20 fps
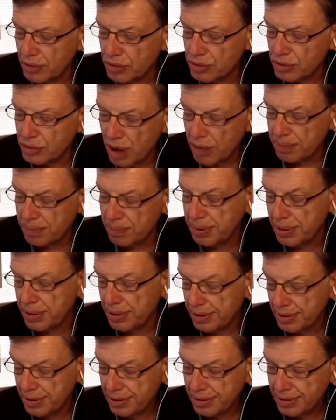Trump,
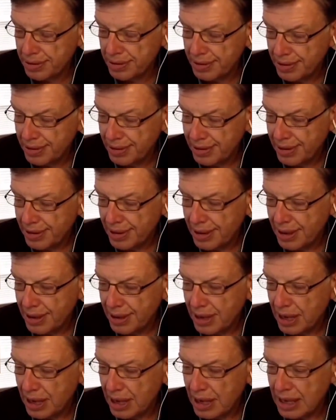
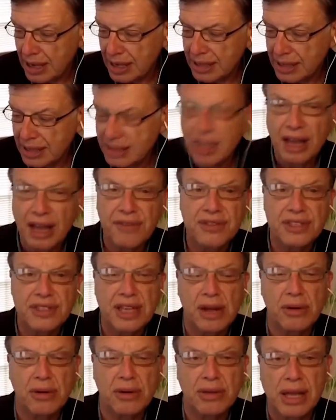his life
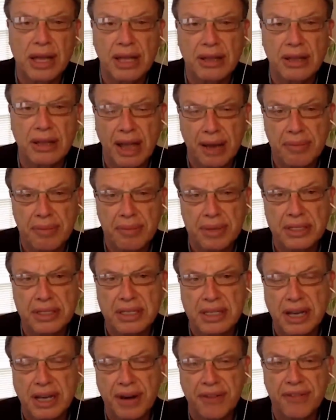is not only on the line, but
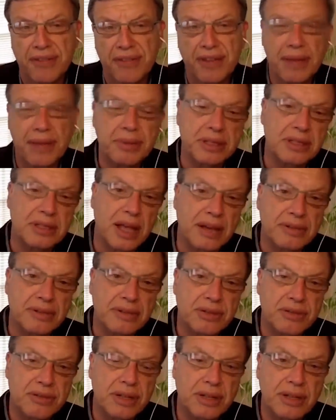his entire family's
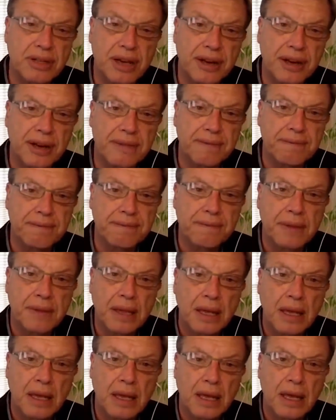lives are on the line.
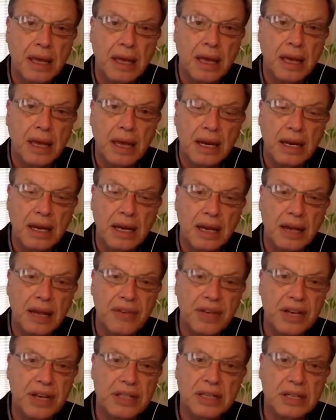And mm-hmm.
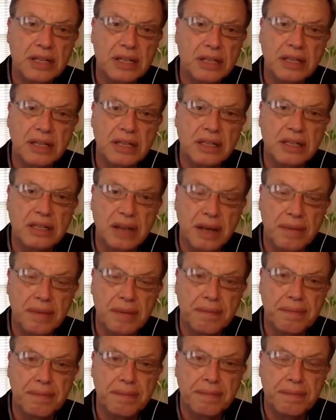if he doesn't clean this
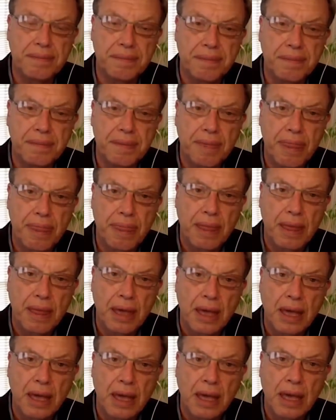up,
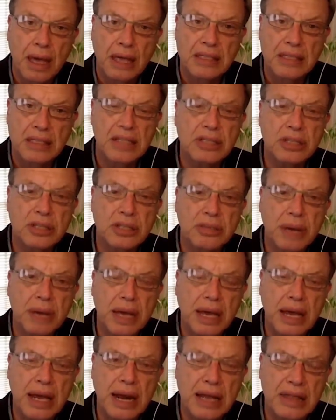yeah, it's not so.
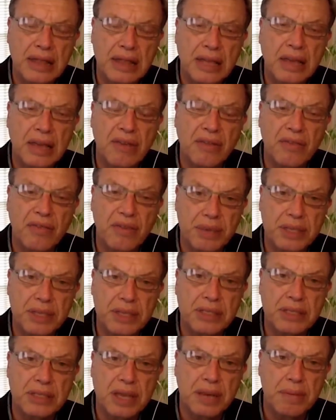And I think from
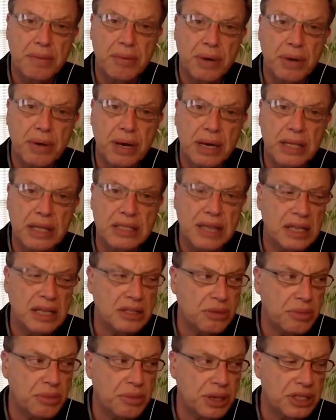his standpoint, it's
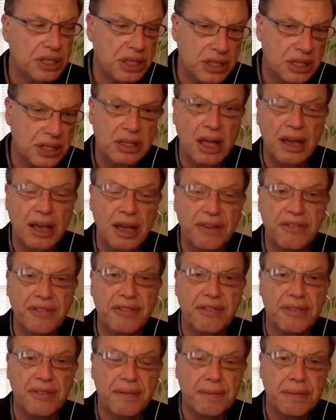not so much his
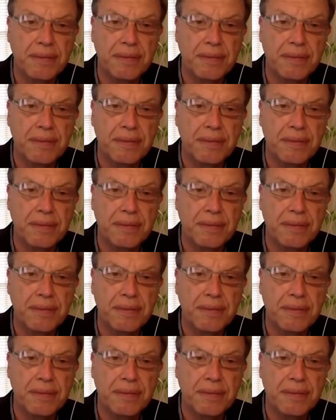life,